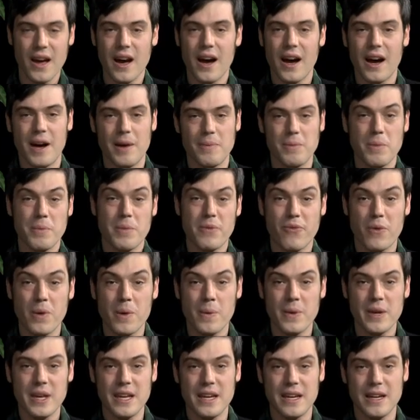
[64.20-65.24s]
Um, but before
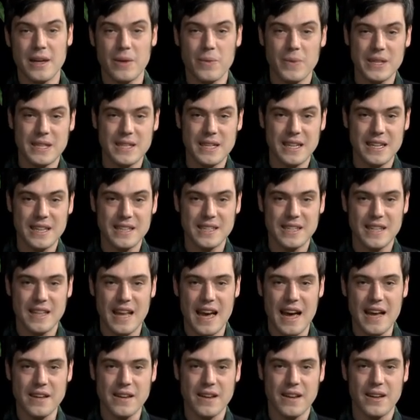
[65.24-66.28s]
we uh, we dig into
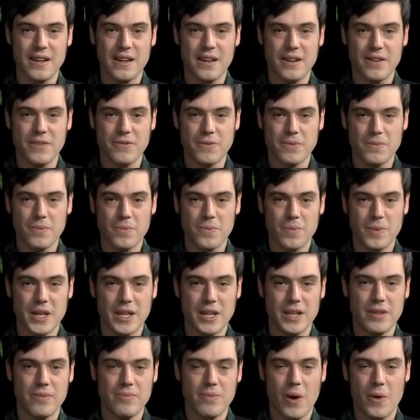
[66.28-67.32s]
that, uh,
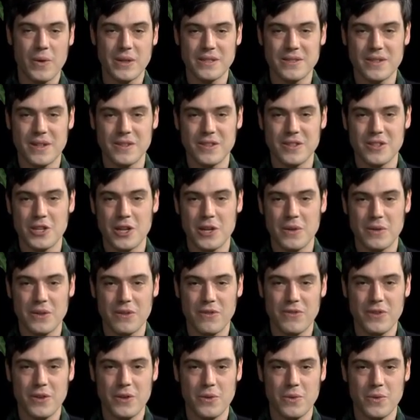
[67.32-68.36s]
we always start the show with a
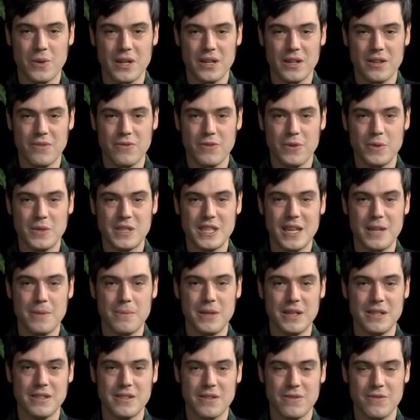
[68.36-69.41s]
few uh, few
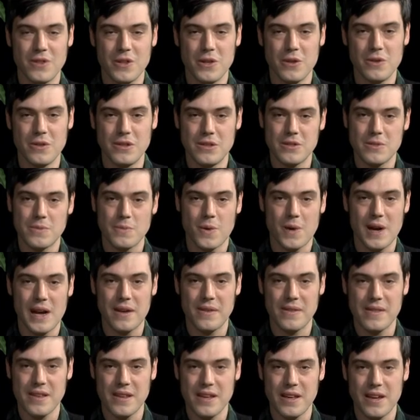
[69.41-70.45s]
tidbits of news from
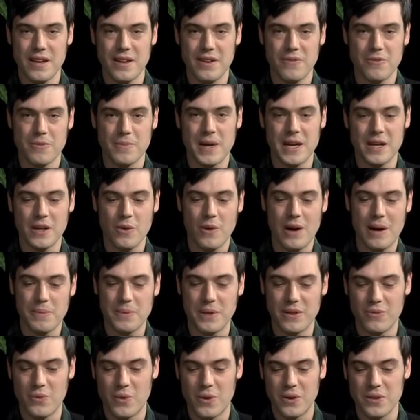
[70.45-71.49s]
around the uh, Vermont
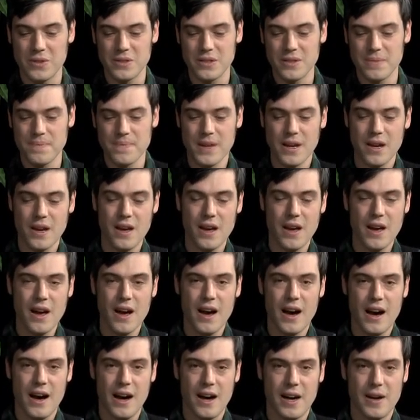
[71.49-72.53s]
cooperative world.
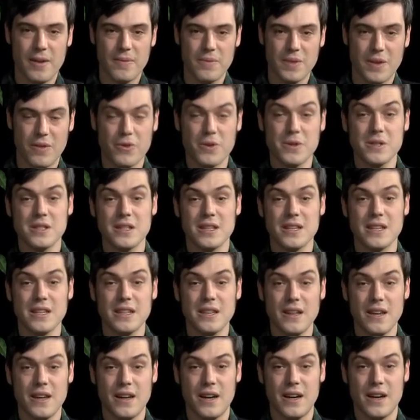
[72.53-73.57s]
Um, the first
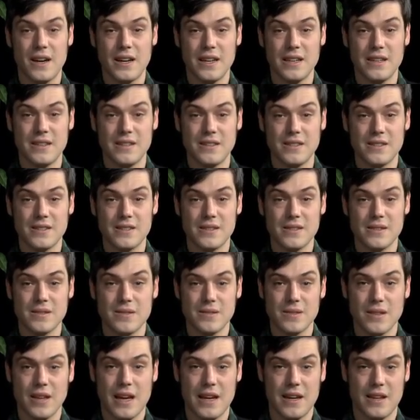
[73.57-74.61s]
thing uh,
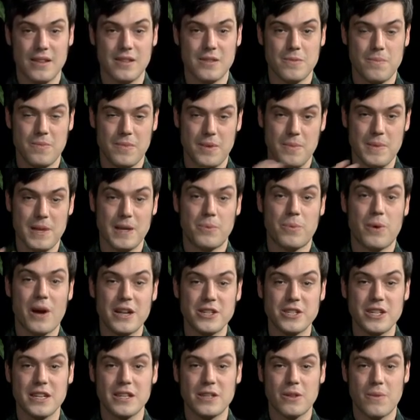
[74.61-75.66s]
is kind of this, the big
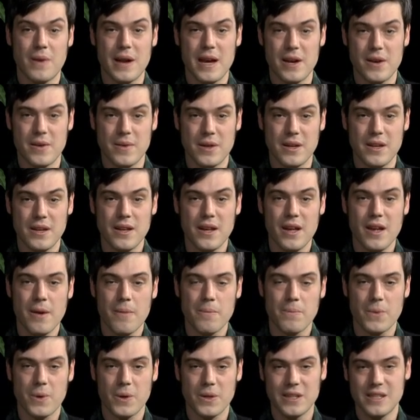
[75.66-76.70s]
project around
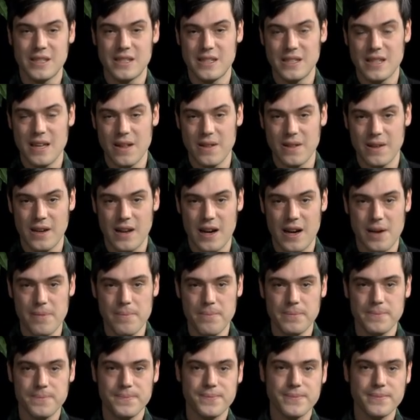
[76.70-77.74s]
Burlington Telecom.